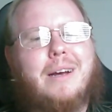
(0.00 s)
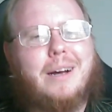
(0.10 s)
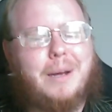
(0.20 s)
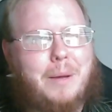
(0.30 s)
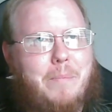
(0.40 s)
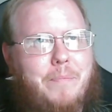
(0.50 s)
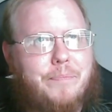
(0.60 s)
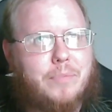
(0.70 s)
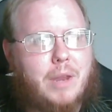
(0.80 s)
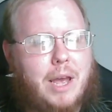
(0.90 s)
Um,
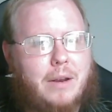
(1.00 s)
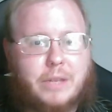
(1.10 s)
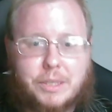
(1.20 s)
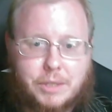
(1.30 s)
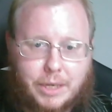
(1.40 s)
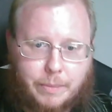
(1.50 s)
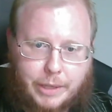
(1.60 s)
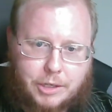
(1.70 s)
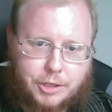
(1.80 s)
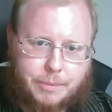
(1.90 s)
and this is a
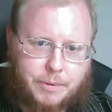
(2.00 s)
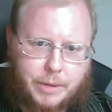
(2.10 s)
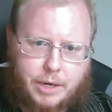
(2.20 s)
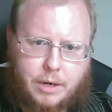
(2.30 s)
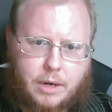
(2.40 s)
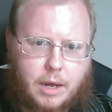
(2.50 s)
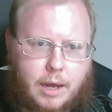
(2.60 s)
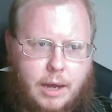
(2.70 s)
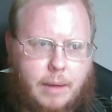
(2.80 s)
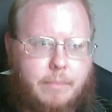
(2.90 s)
relationship between
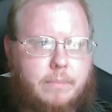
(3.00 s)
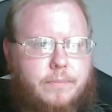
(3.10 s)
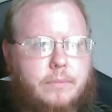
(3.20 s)
um,